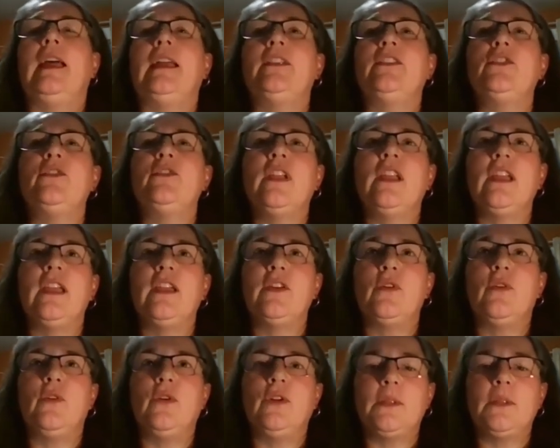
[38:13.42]
And you can
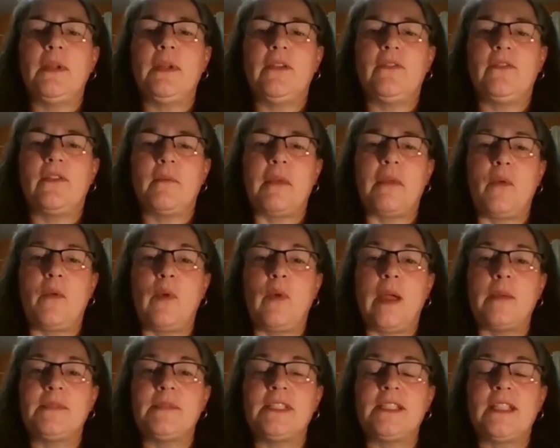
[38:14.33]
get a hold of me from
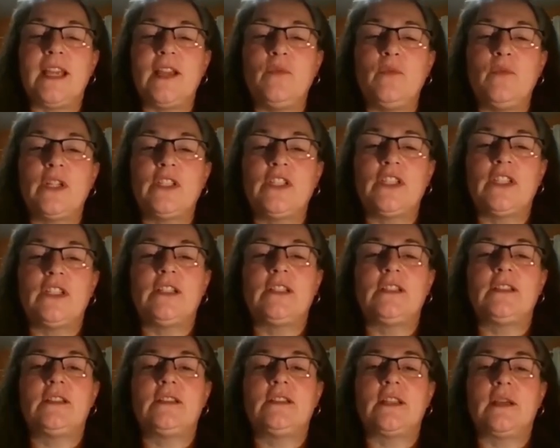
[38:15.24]
my website, which
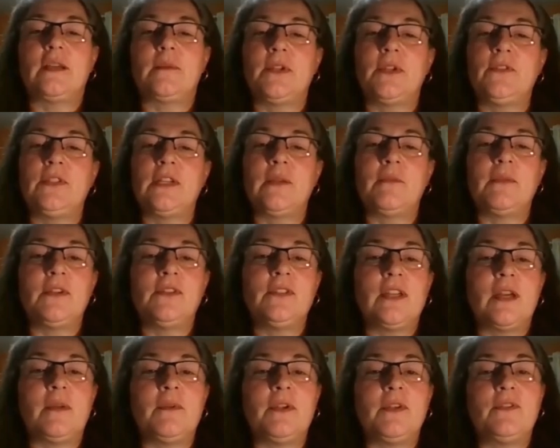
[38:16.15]
is
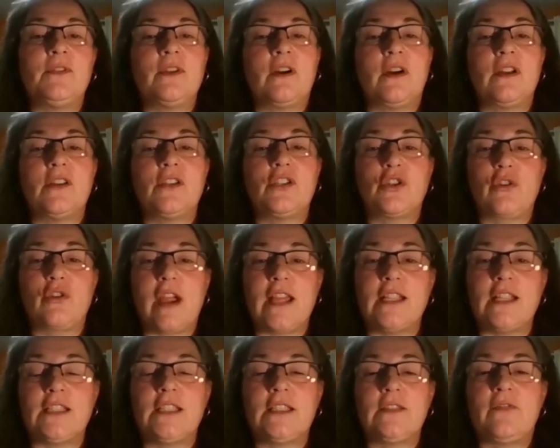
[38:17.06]

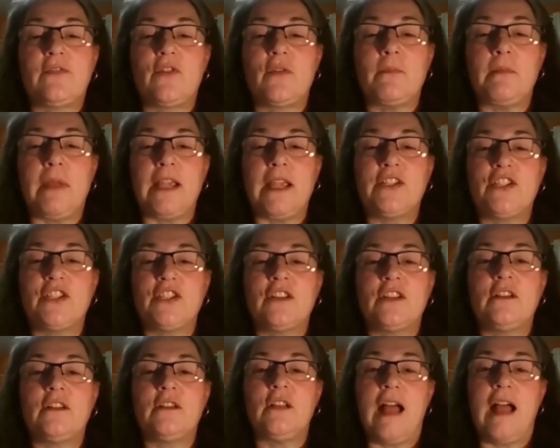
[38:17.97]

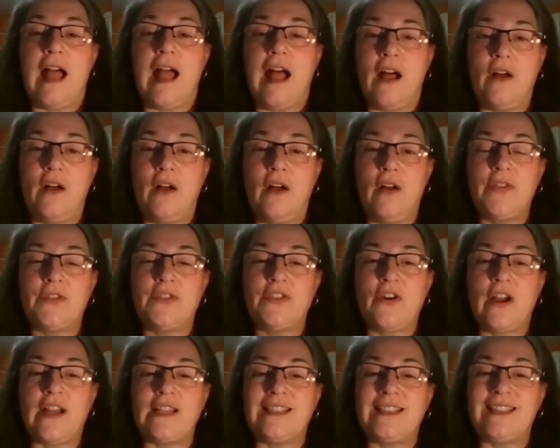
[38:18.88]

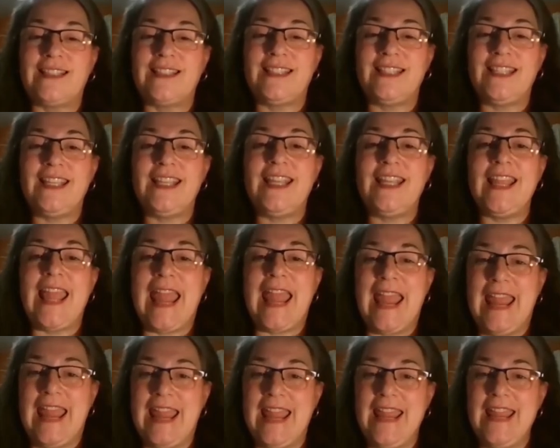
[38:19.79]

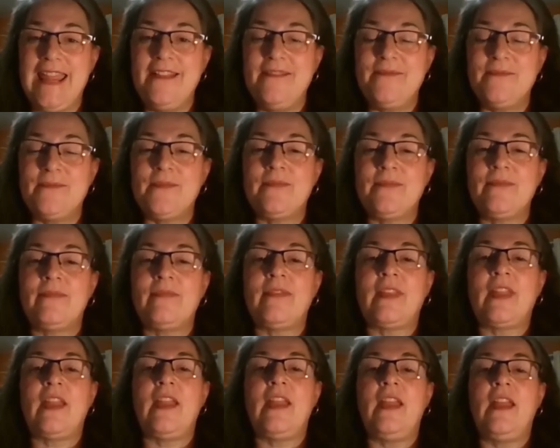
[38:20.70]
www.transformationalhealth.ca.
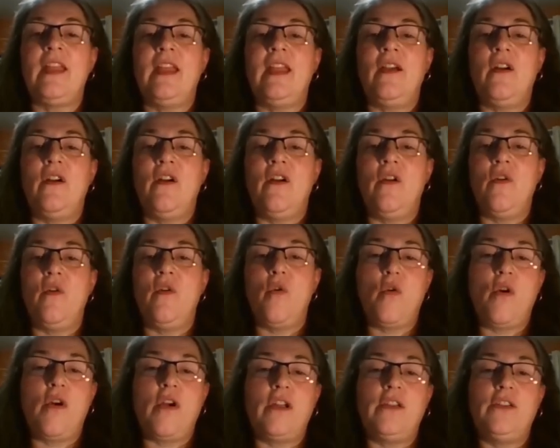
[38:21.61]

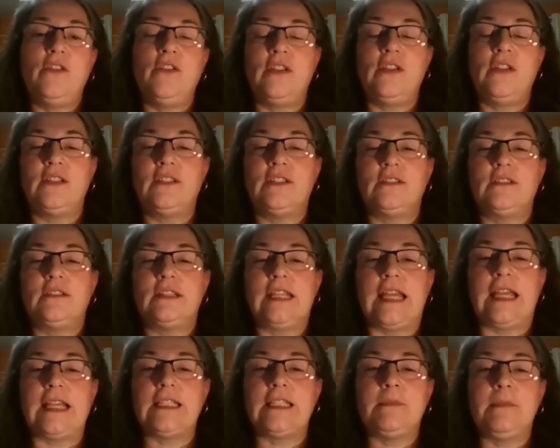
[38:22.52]
Or you
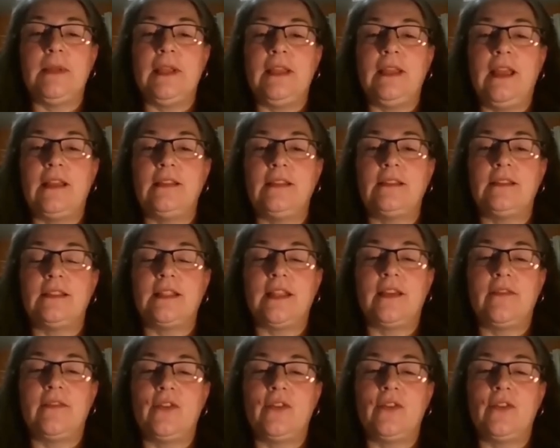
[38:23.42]
can text me at